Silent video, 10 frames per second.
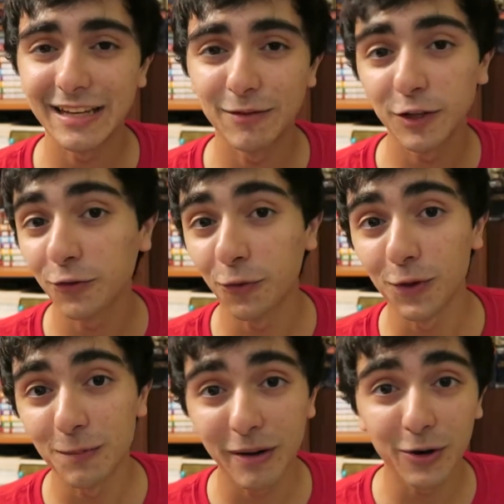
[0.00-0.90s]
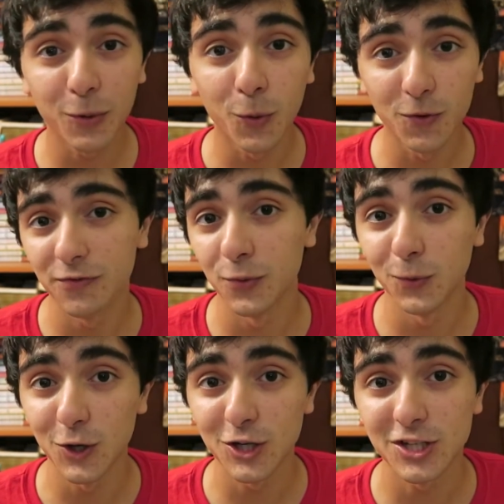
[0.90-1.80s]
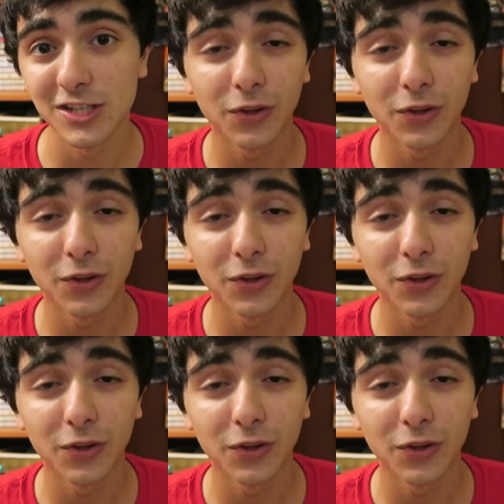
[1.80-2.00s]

if it's for the better or for worse.